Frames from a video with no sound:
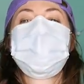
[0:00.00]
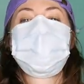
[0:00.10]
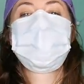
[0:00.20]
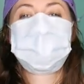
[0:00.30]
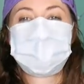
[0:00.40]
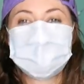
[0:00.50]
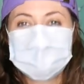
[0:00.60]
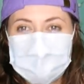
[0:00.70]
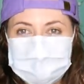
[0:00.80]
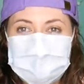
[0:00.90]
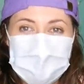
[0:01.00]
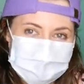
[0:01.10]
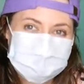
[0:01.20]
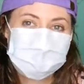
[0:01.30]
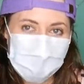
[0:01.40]
women really like
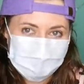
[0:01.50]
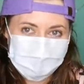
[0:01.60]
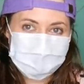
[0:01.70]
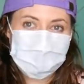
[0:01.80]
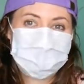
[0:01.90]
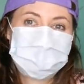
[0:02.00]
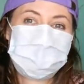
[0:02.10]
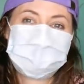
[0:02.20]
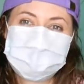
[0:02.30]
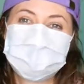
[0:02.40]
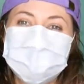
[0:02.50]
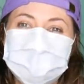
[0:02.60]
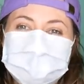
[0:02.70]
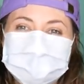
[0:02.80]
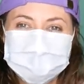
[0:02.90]
men who act responsible during a
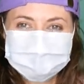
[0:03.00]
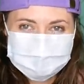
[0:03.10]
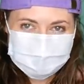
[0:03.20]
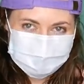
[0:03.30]
lockdown.